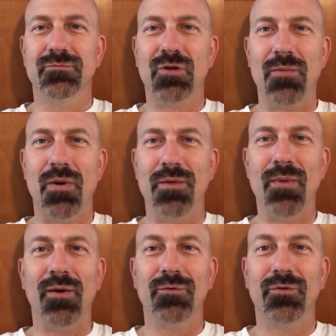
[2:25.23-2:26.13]
tripod
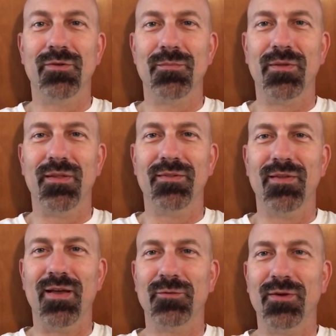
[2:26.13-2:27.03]
mount or something like
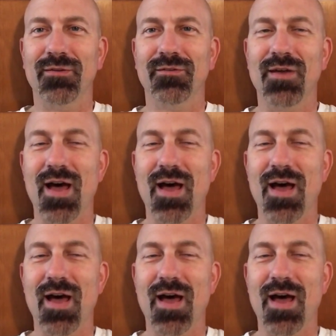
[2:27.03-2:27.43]
that so I can just